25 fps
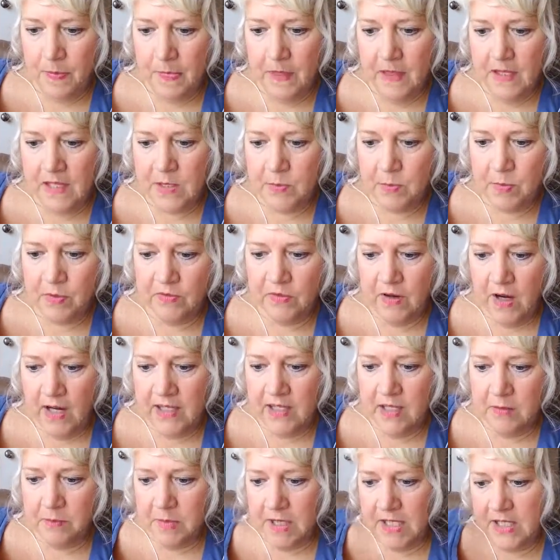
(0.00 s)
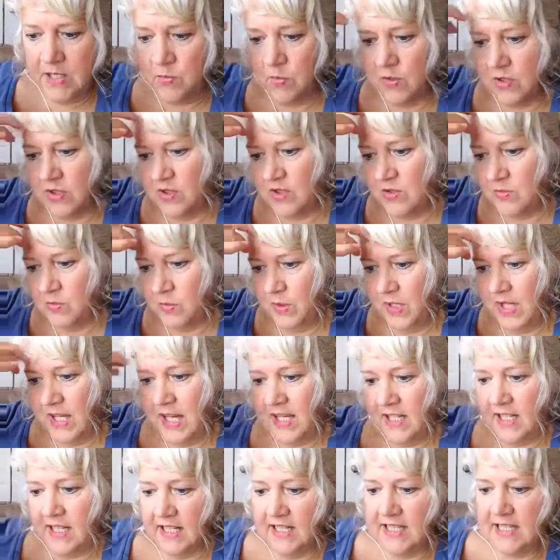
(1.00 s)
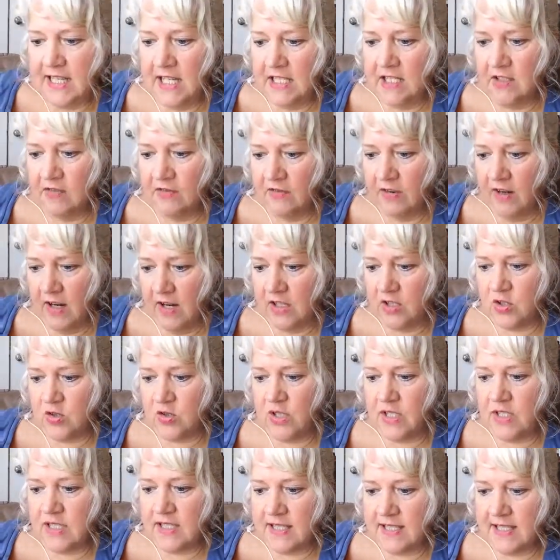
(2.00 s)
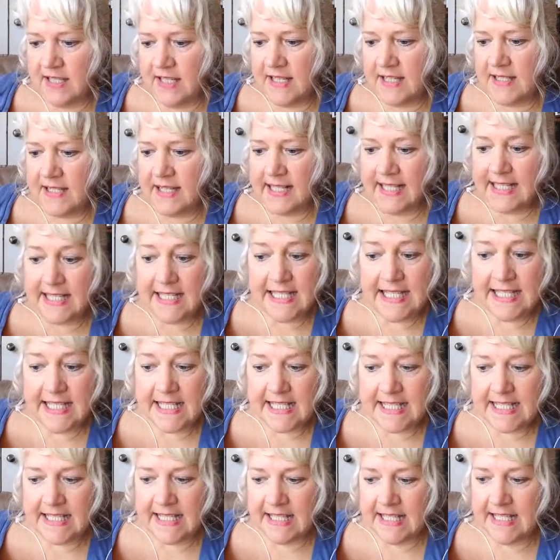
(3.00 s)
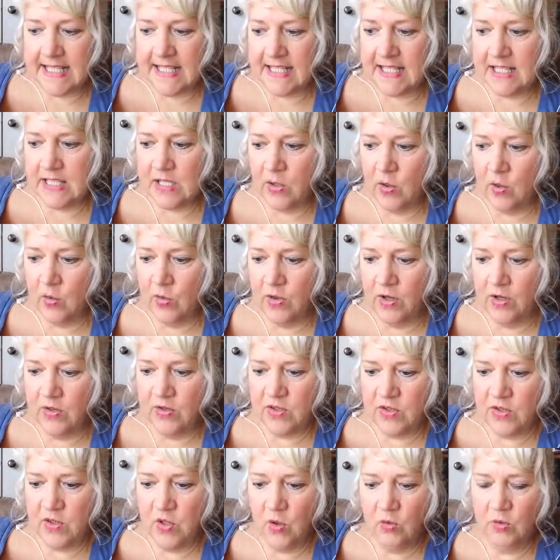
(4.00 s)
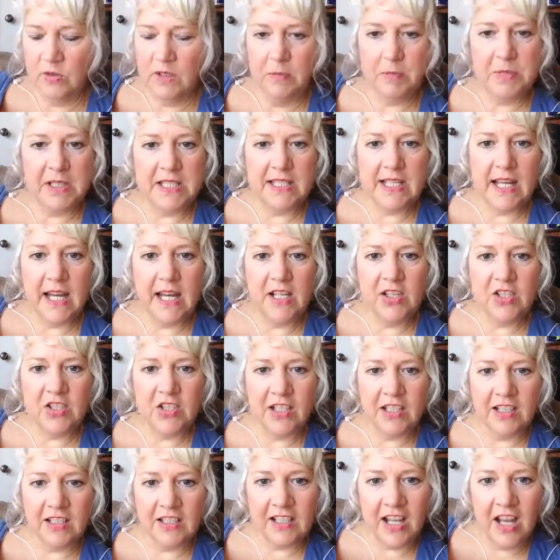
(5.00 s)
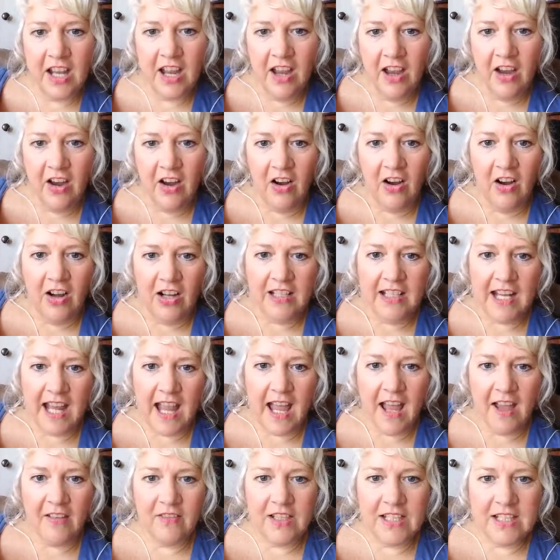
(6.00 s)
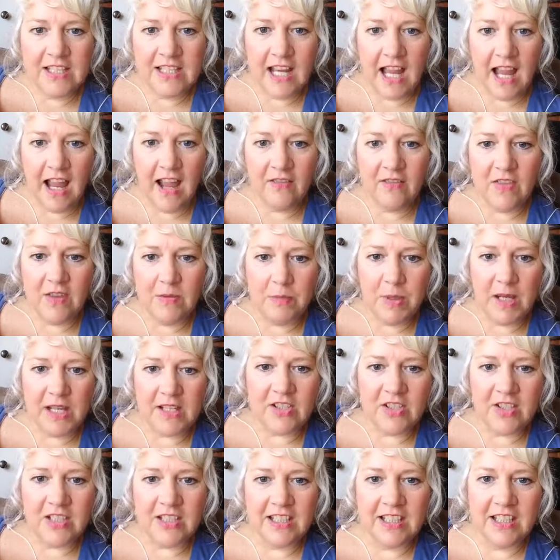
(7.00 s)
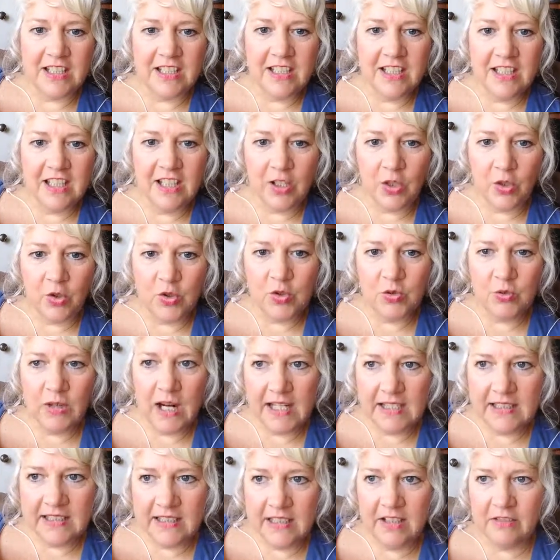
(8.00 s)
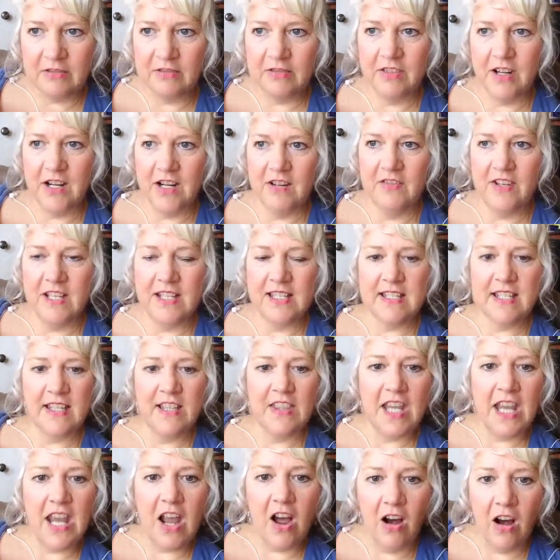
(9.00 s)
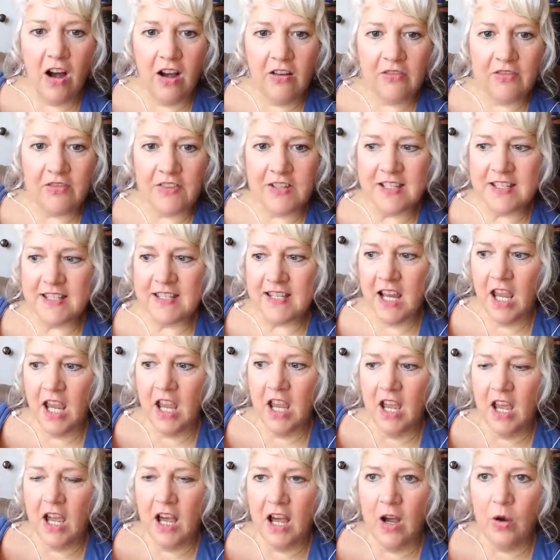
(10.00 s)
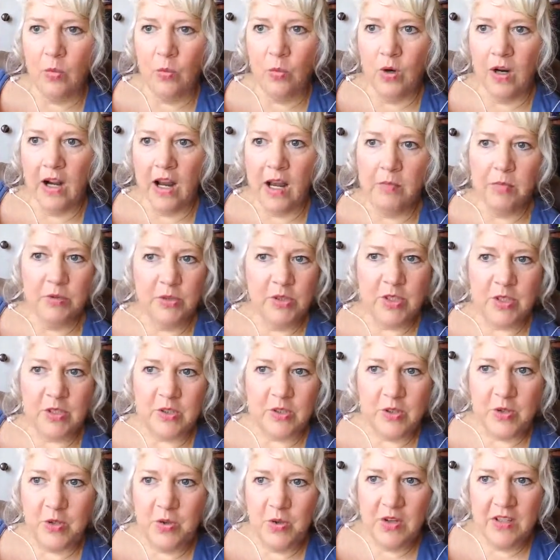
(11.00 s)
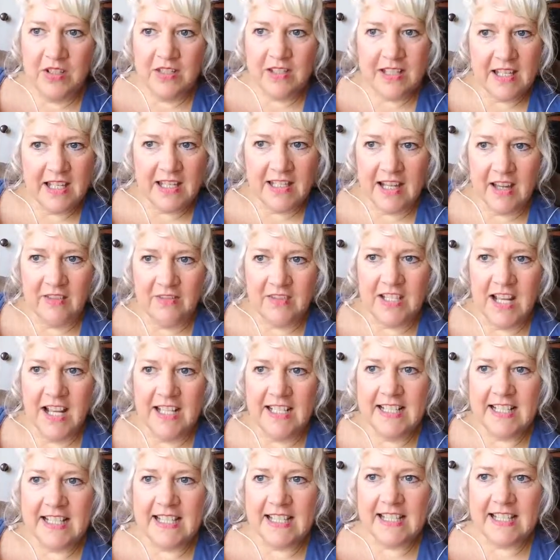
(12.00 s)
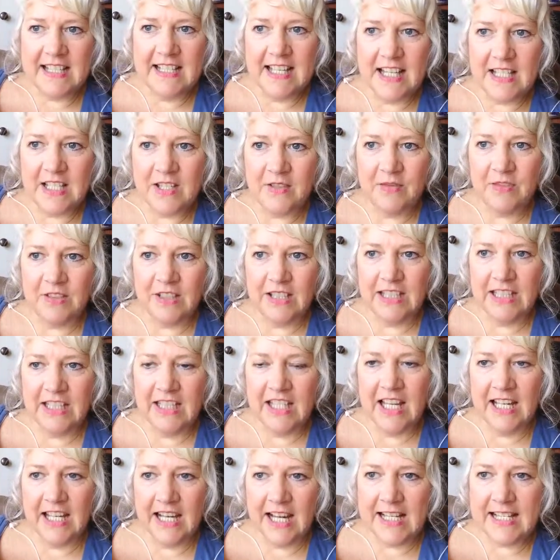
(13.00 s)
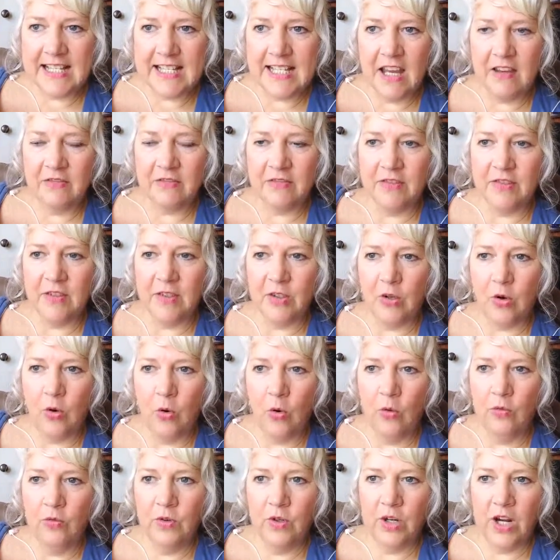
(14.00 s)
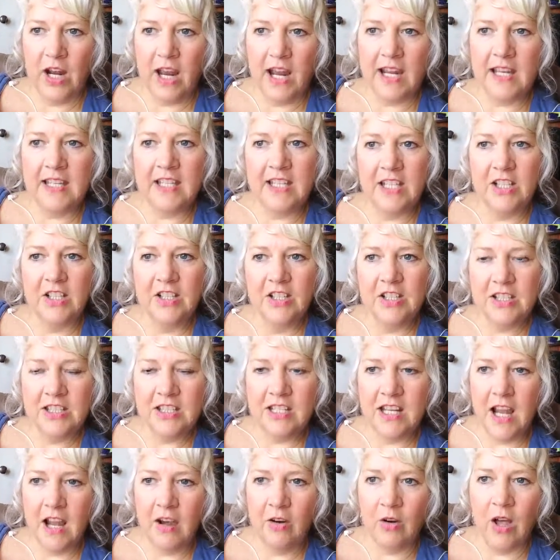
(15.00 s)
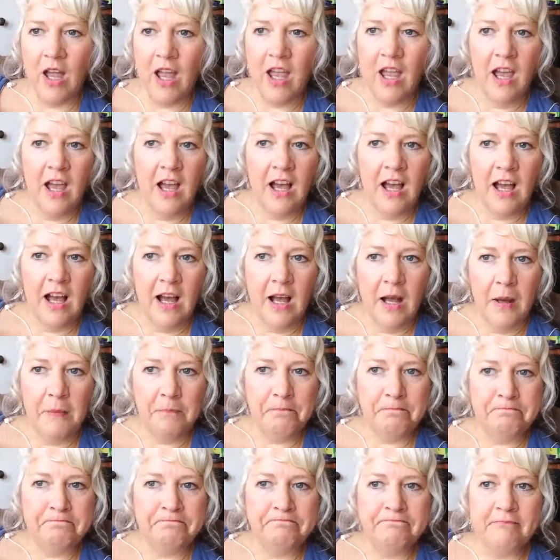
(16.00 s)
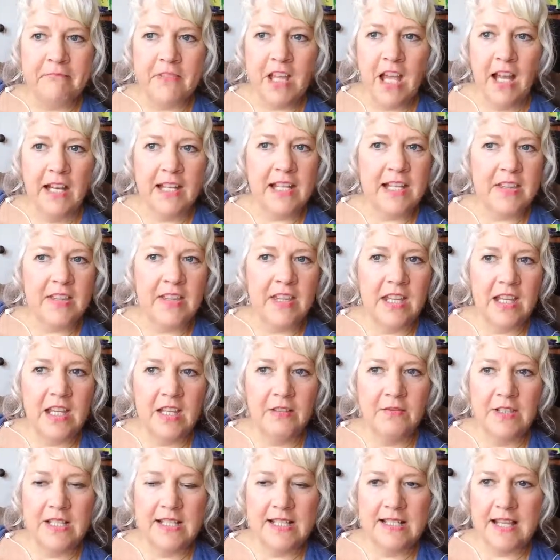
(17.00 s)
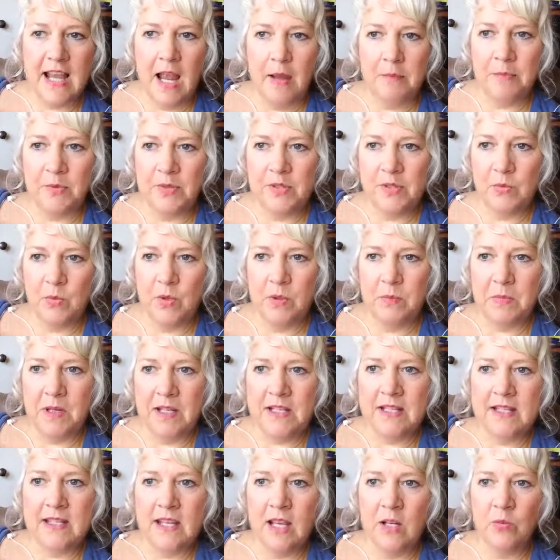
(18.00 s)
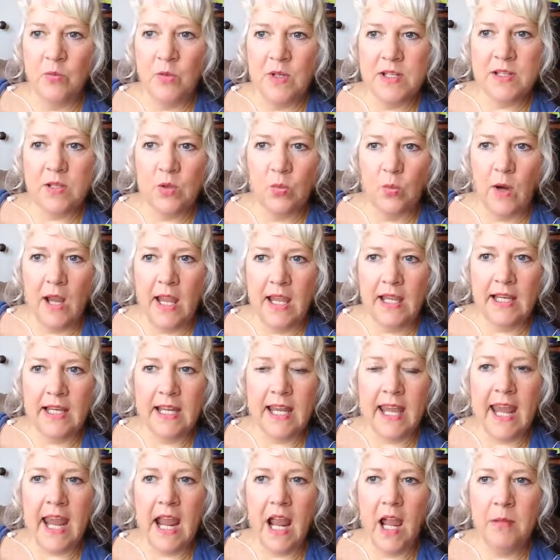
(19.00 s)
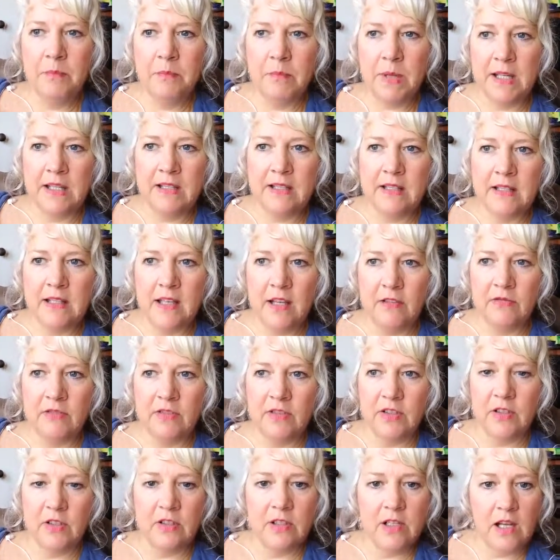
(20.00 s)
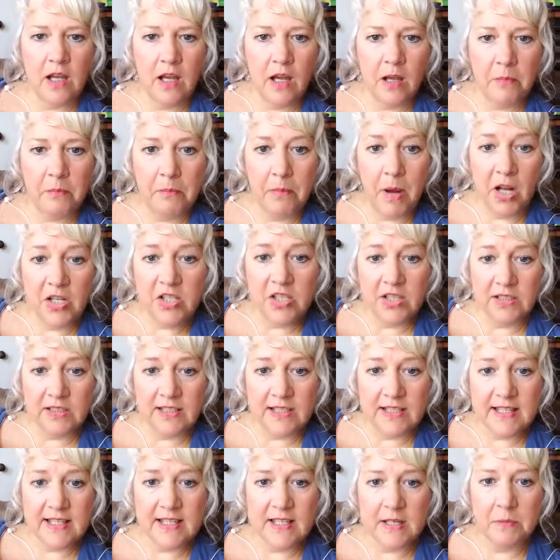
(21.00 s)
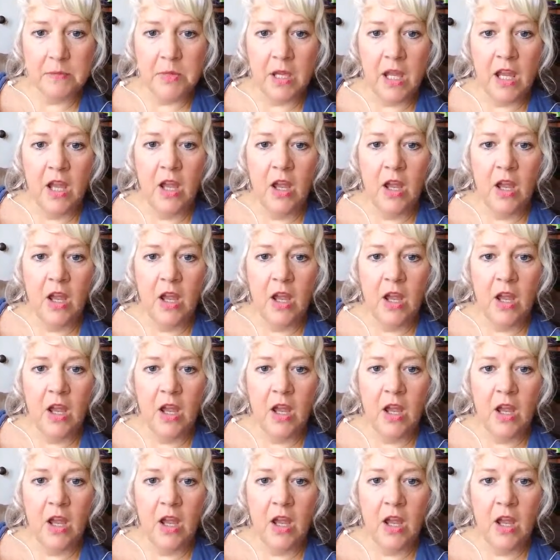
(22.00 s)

These provide the means which we can identify and treat disease at a distance. So there's no limitation on having to have the patient, directly in front of us in the office. We're able to do this and have done it successfully, like I say, for over 8 years now. I can think of examples when my son was away at camp and suffered botulism.